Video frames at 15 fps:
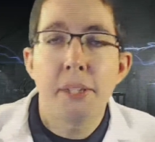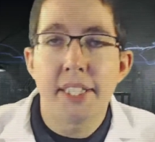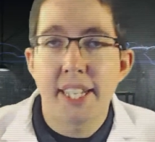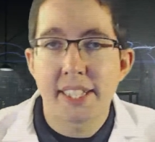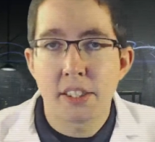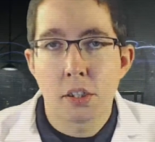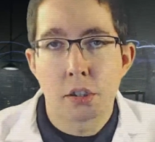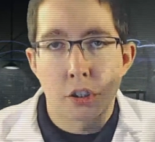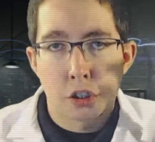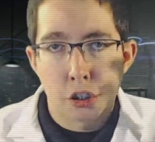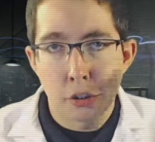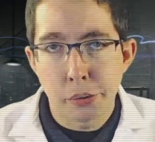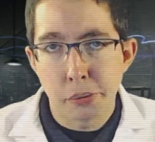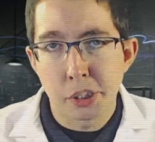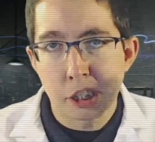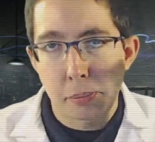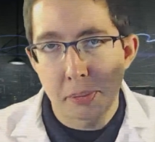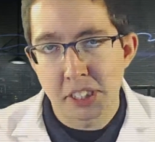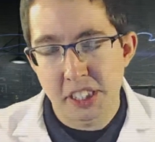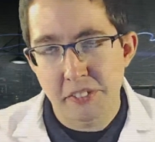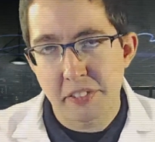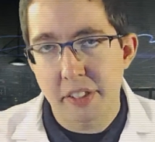decks that are tuned
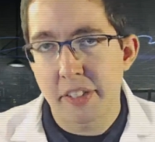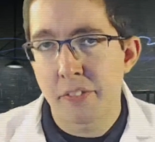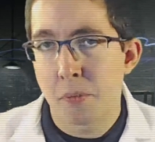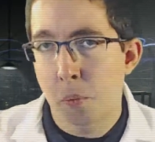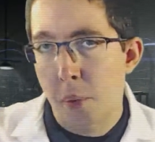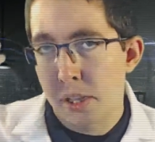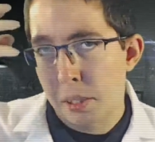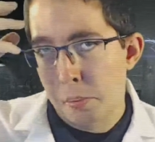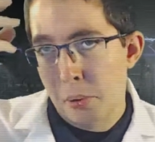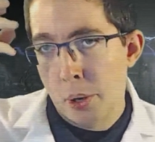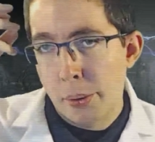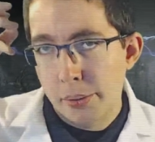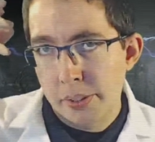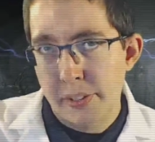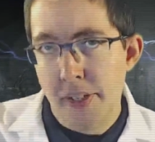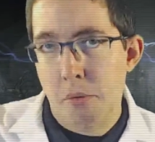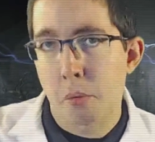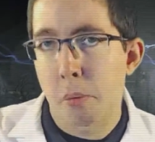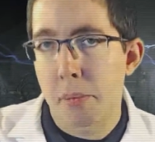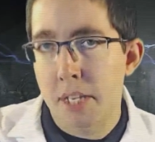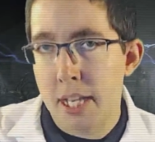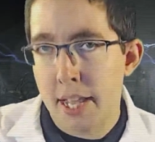specifically for what the pros
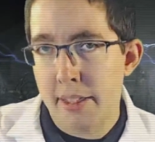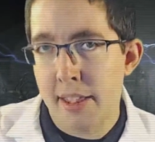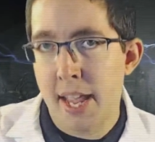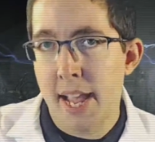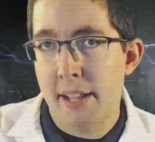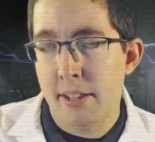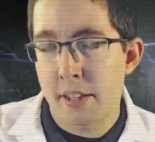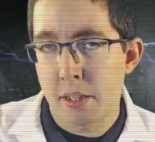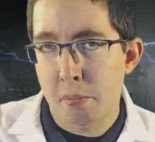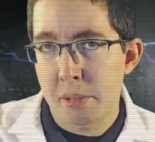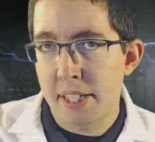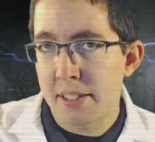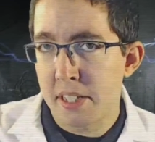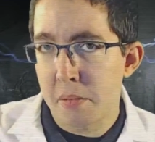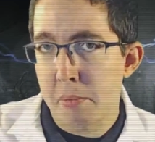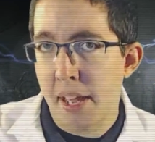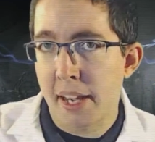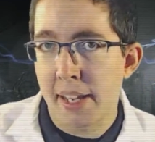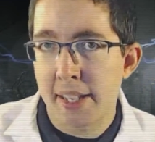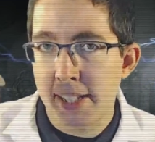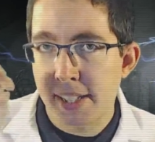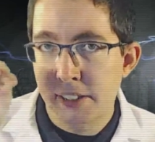think will be at the PT
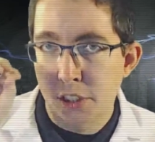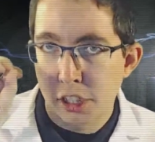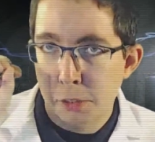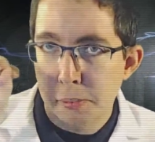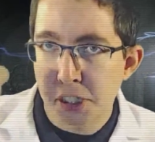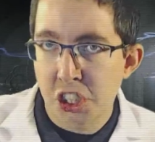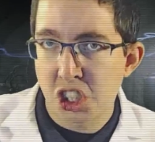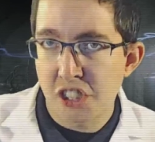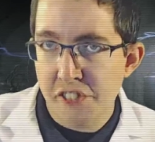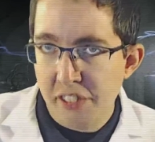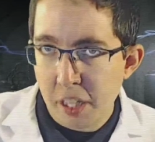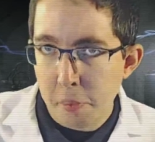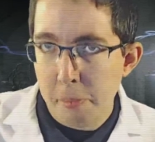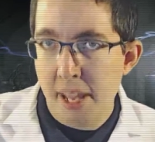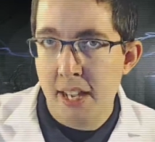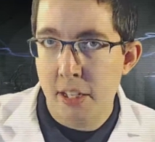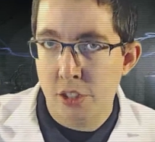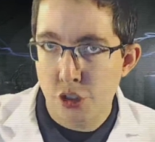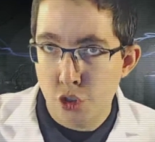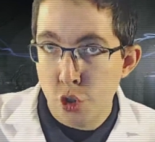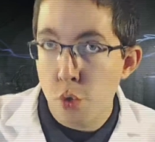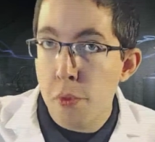meta, and that's a specific
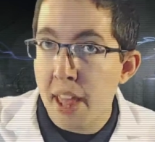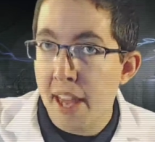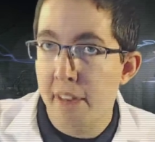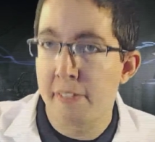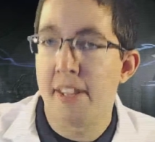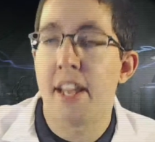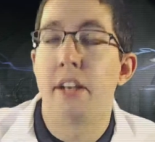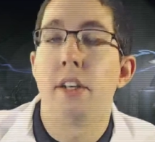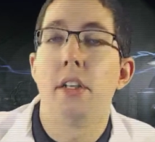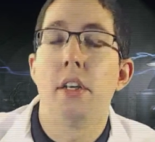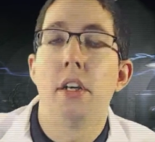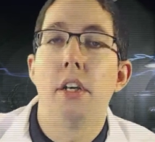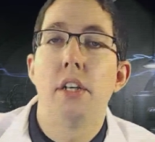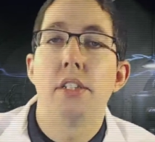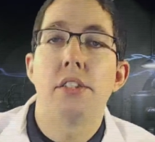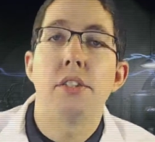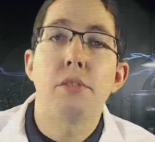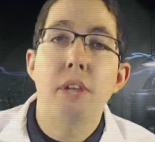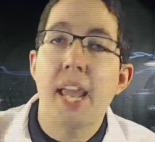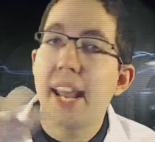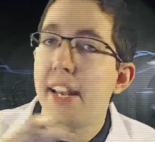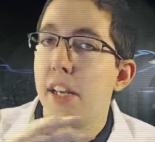meta to that event. So
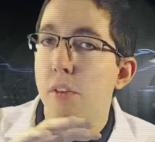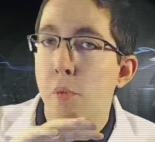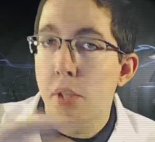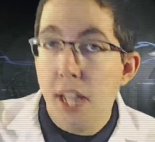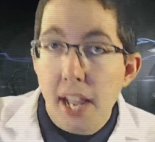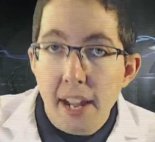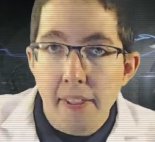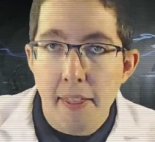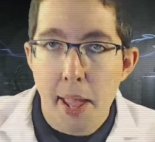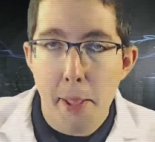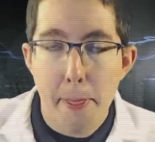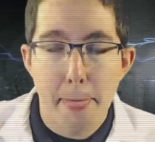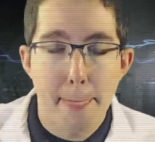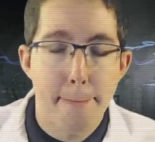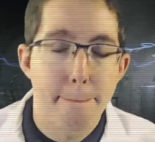you can't rely on that.